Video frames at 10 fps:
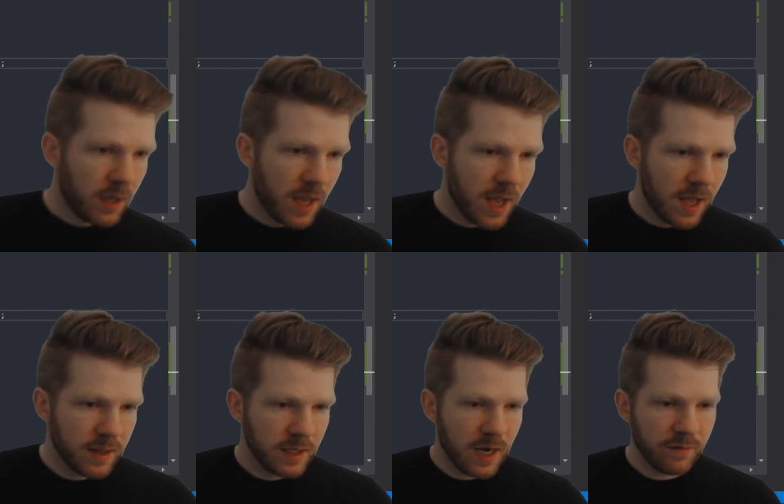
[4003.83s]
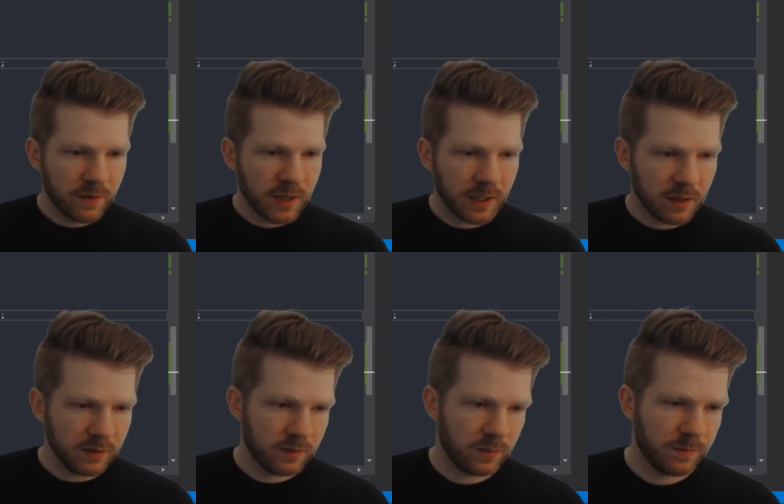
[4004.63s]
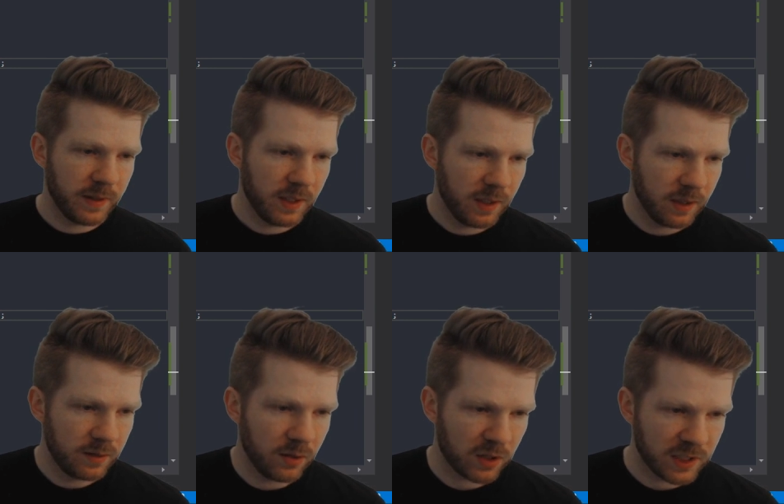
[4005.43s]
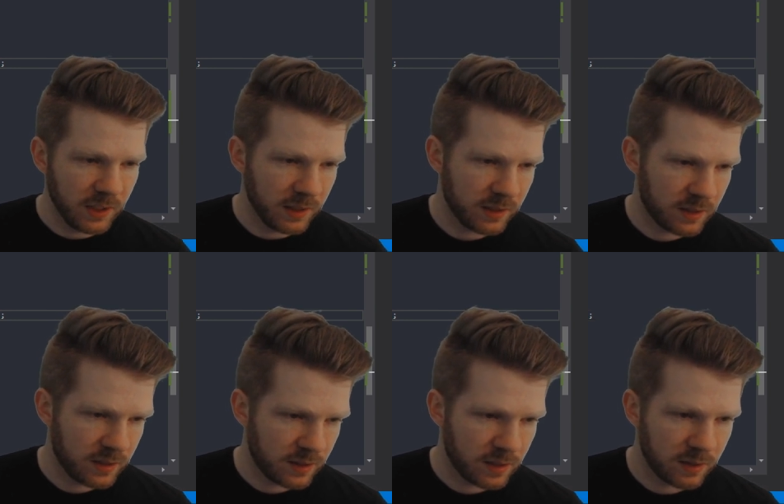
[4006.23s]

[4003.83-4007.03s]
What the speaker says: And then everything else will be in darkness.